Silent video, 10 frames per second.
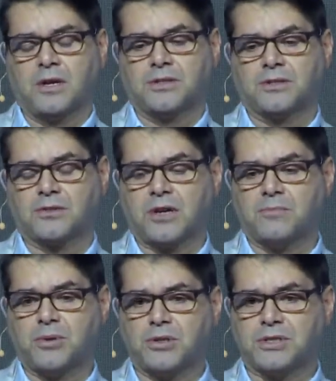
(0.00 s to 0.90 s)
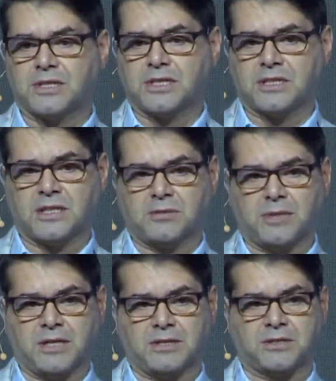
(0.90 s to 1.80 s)
to try and push things a little
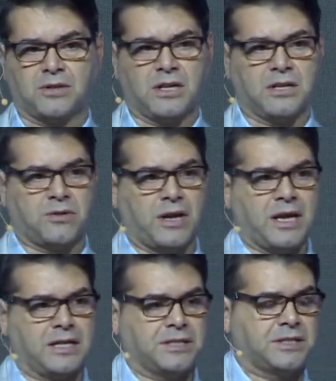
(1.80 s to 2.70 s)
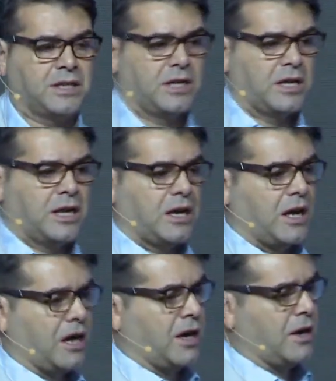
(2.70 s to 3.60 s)
bit, to try and create
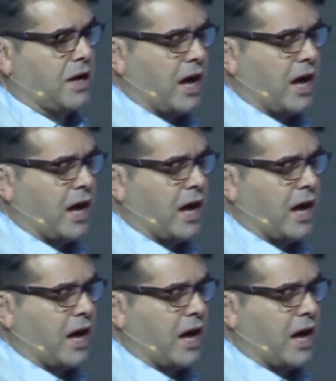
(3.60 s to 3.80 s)
a